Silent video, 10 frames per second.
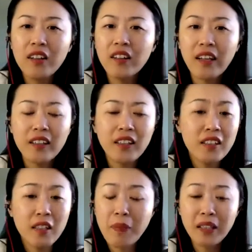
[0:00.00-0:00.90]
Like
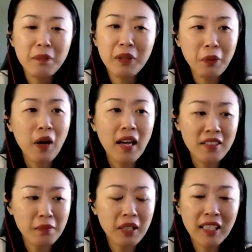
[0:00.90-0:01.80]
many people
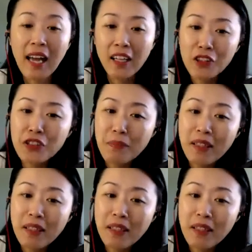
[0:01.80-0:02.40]
ask me, can I use